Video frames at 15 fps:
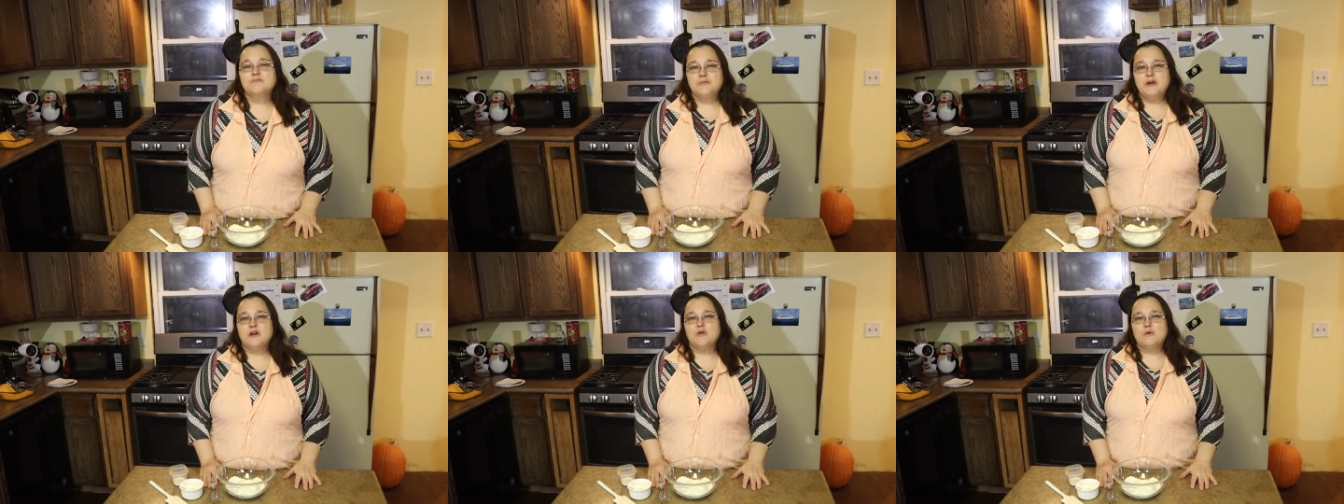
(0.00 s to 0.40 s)

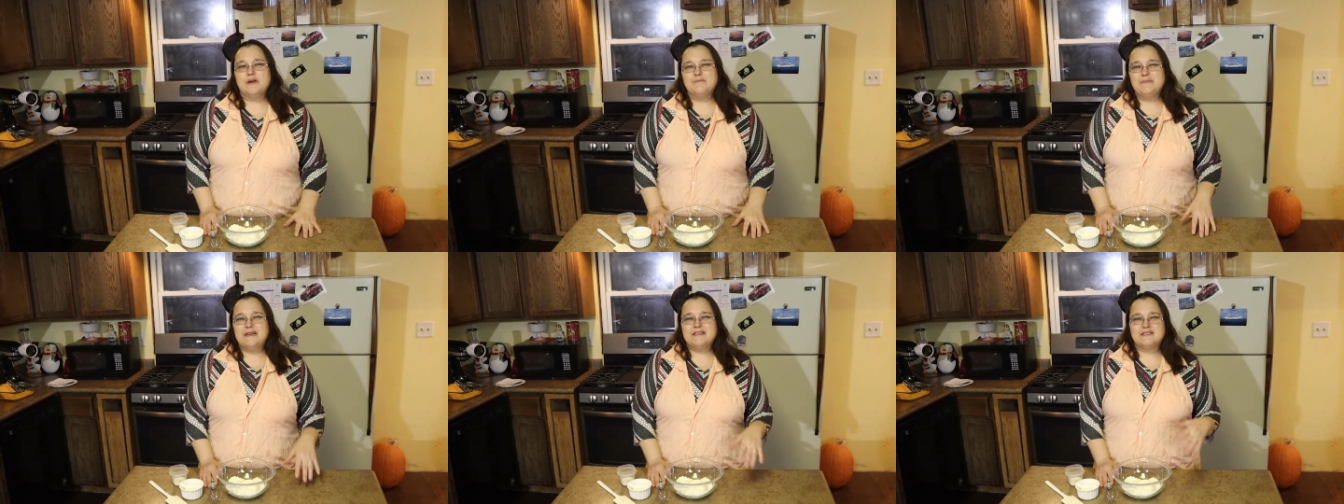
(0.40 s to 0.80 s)
Miracle
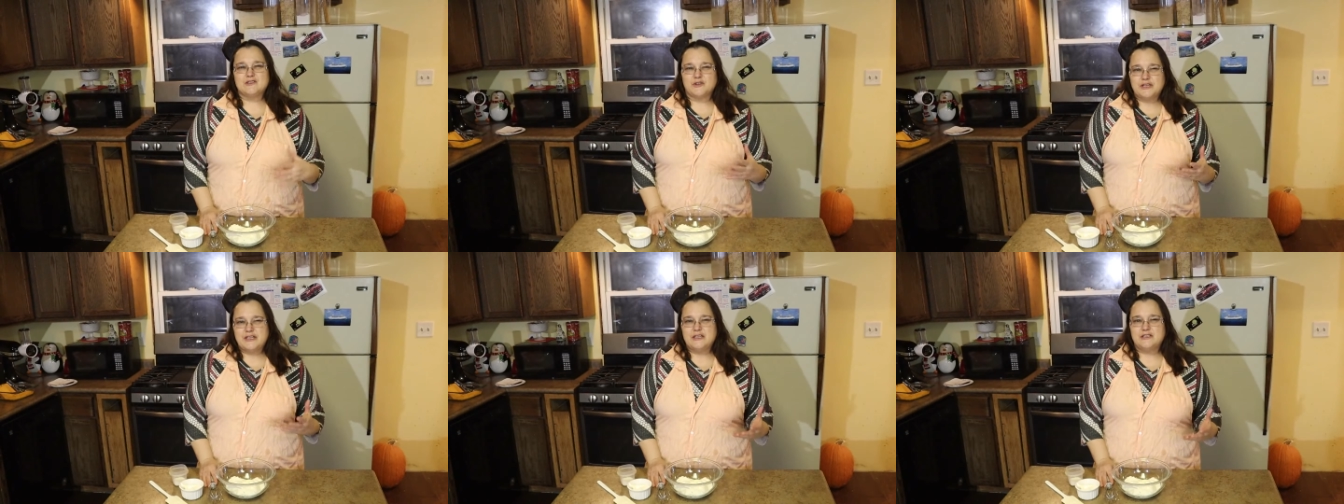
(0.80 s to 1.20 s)
Whip because it's
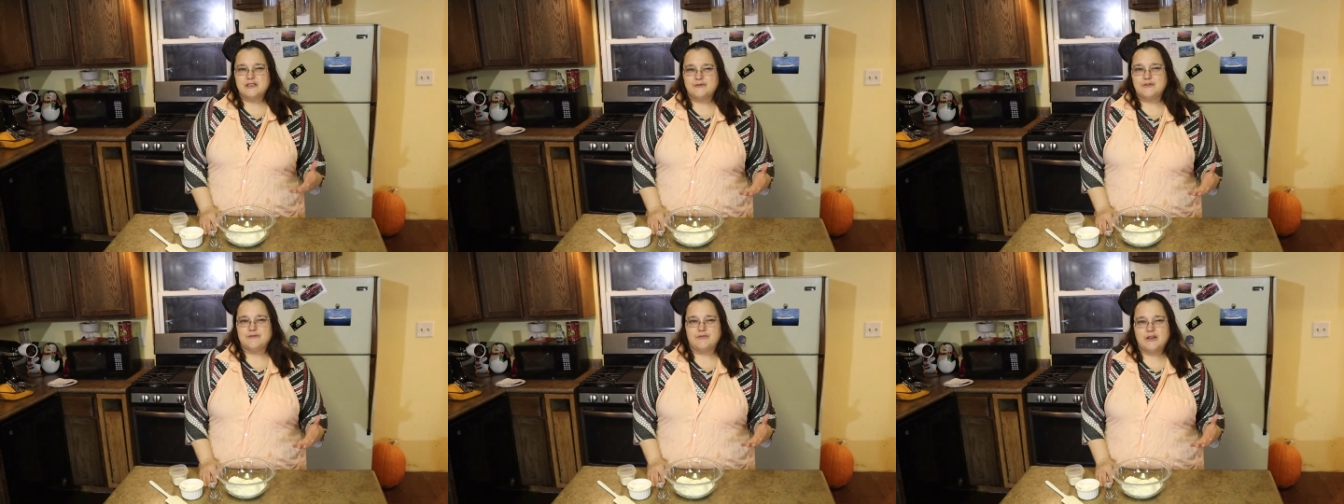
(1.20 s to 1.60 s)
going to get a
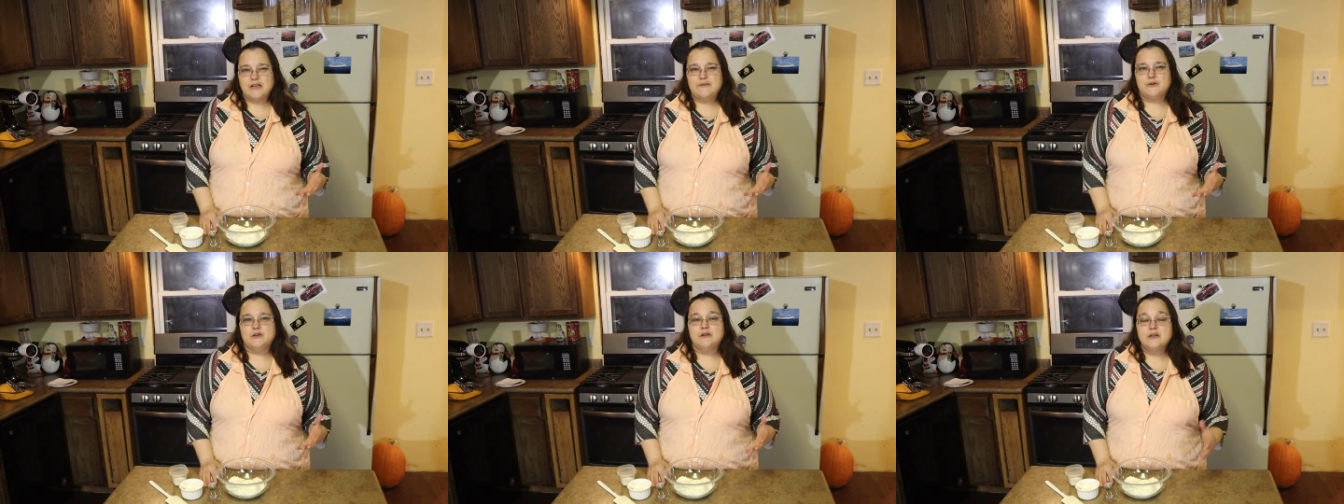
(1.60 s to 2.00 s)
different
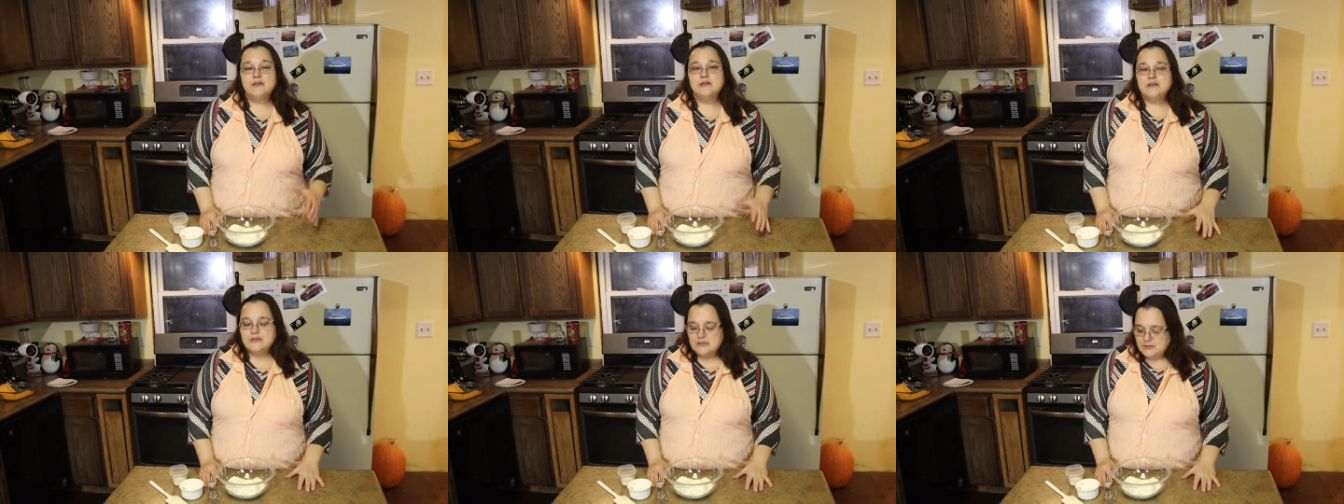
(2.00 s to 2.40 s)
flavor.
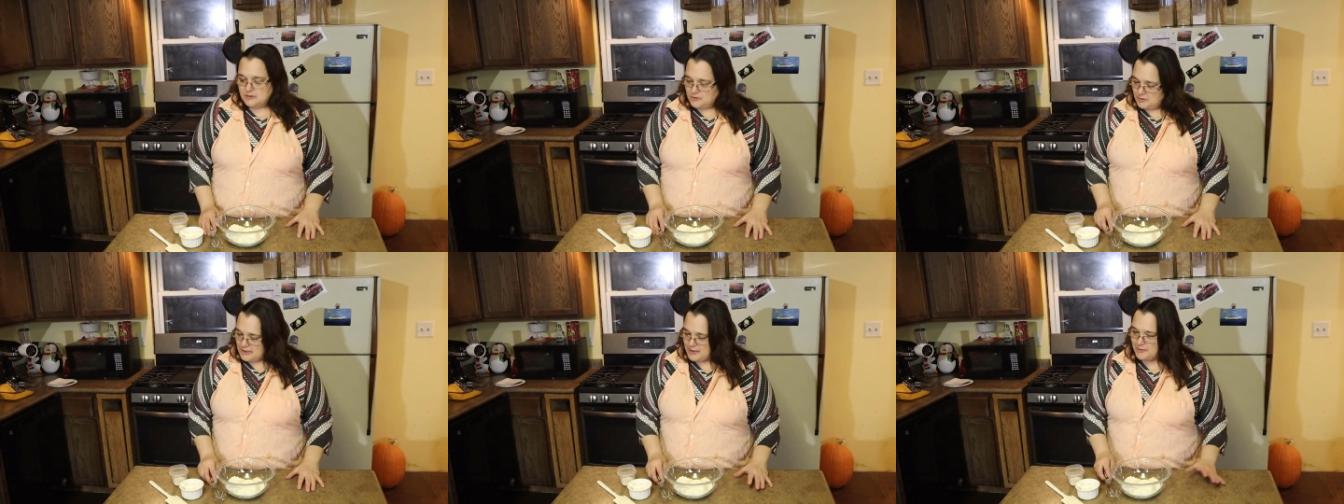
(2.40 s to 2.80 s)

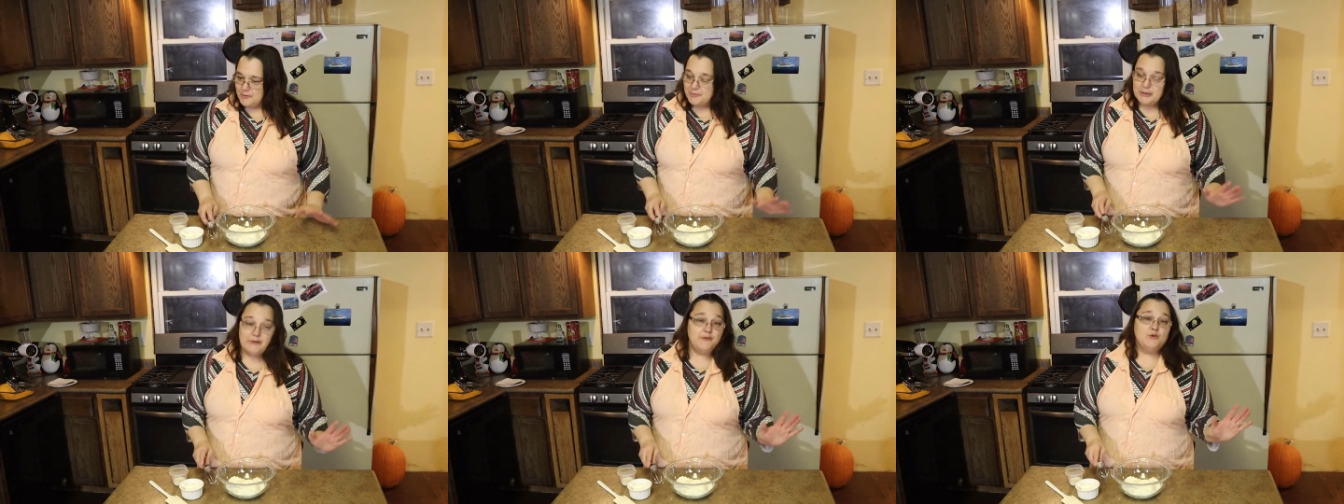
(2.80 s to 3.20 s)

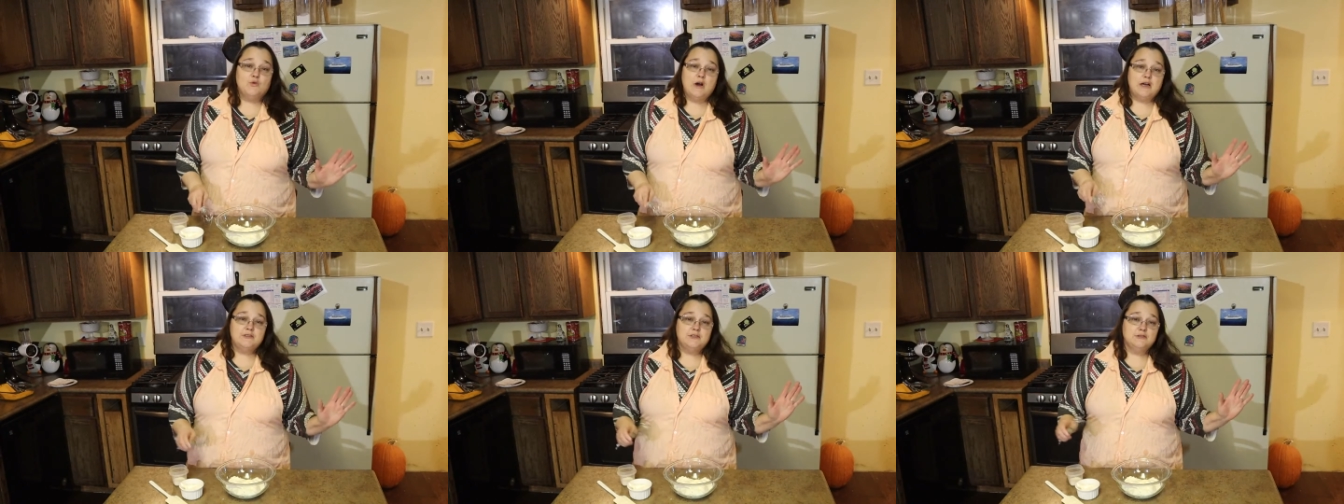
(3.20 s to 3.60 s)
But if you
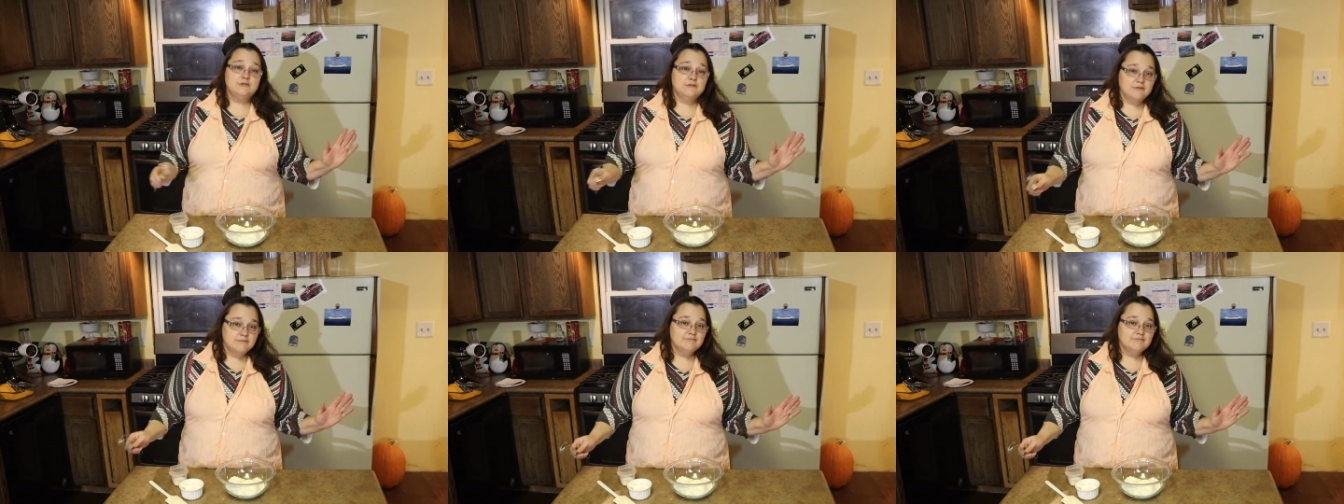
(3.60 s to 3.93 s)
want to,